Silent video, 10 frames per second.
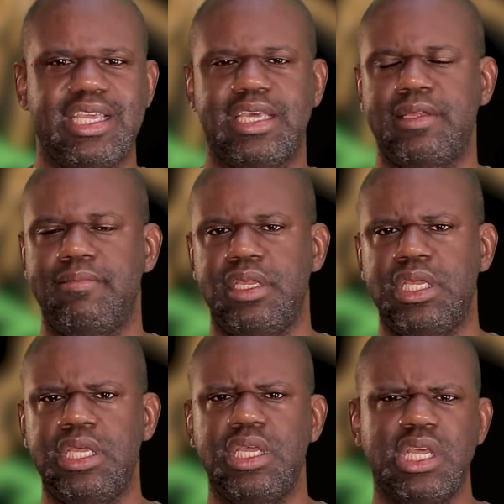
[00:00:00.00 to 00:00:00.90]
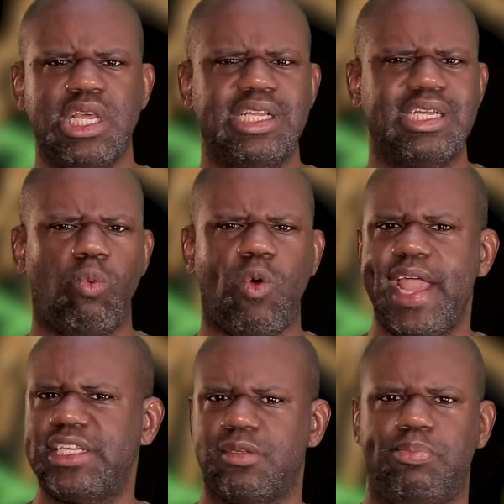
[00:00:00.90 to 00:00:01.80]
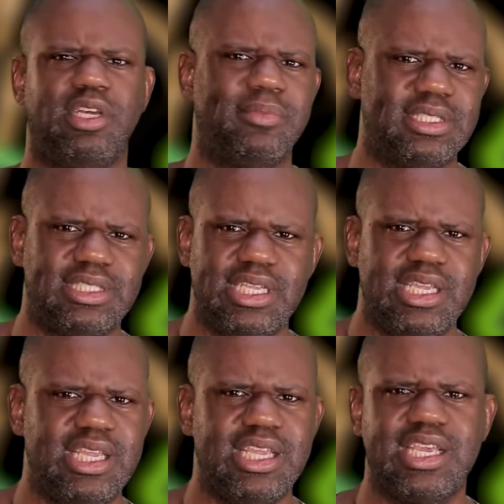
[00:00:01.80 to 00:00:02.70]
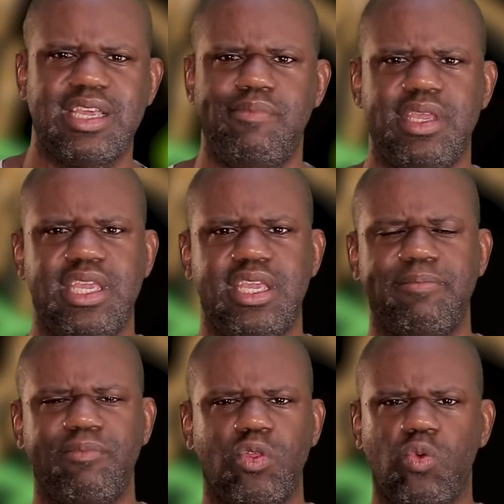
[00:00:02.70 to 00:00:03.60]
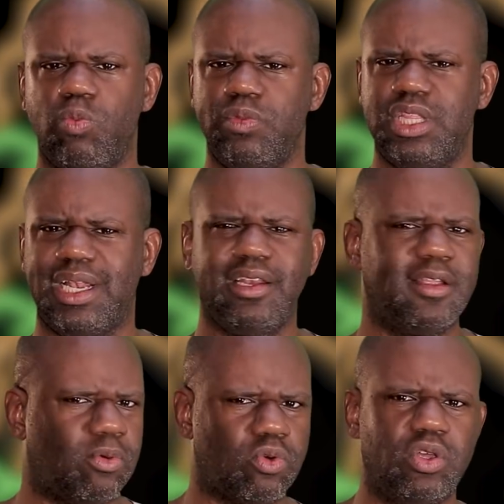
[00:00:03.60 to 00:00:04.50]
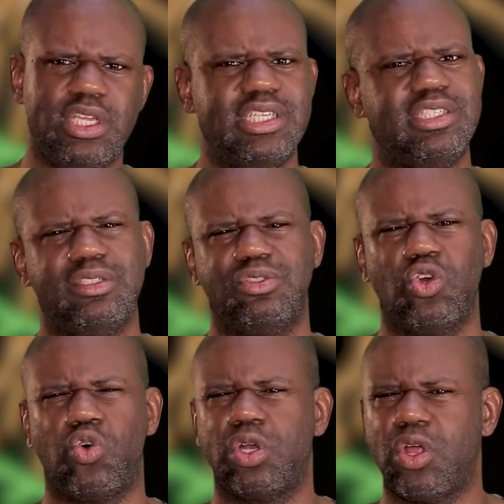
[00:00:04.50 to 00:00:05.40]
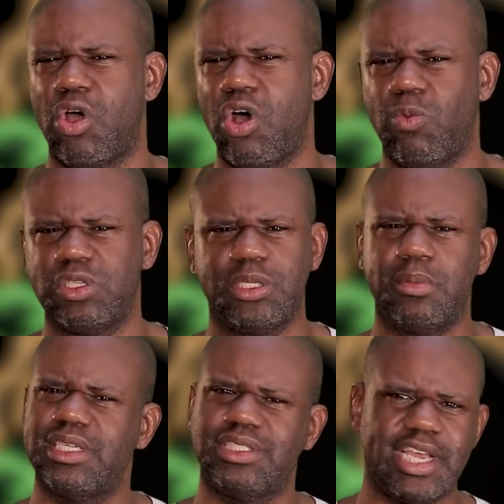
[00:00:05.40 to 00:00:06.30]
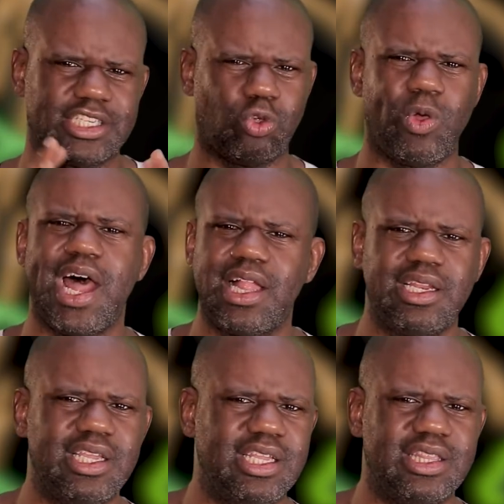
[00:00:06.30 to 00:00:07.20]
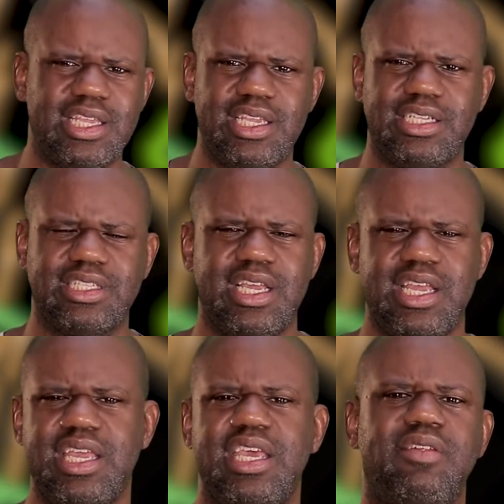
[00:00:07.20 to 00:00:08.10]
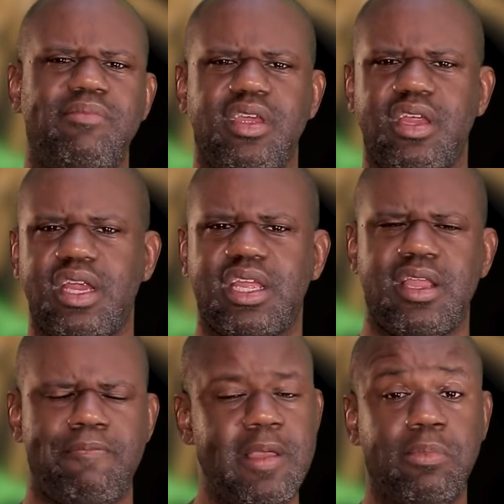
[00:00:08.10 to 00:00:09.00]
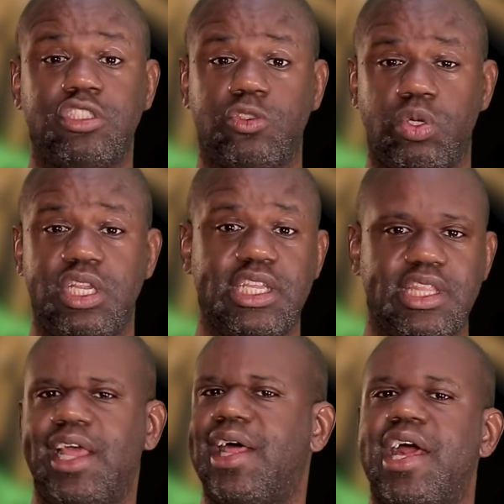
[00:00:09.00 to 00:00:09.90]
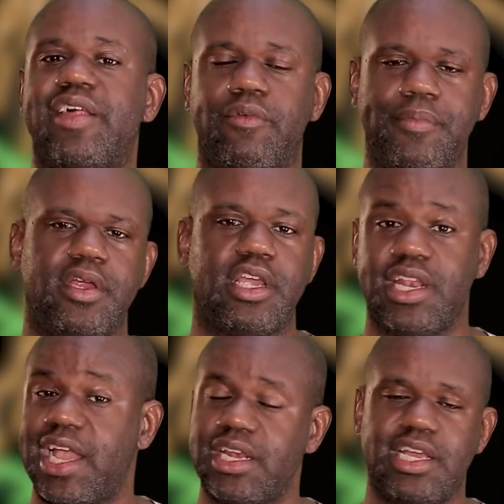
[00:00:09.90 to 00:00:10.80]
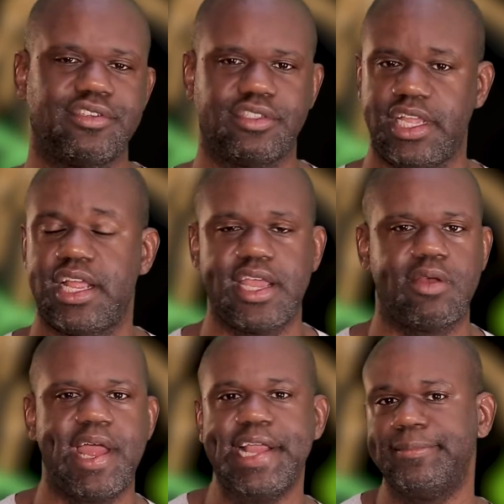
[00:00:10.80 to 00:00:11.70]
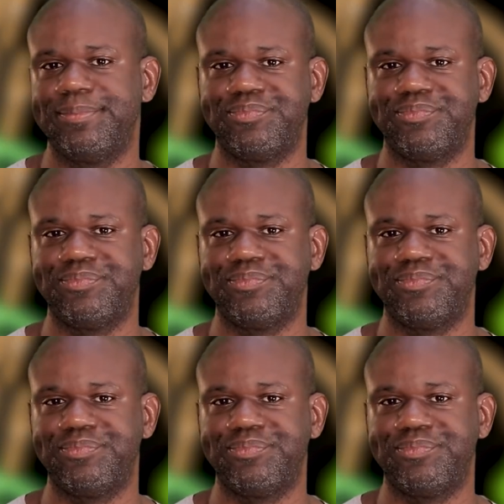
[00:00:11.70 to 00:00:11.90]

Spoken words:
It could be white supremacy. It could be the liberal issues going on with some of the sexuality things in America. And people just want to get the hell out of America, and I can understand that, right?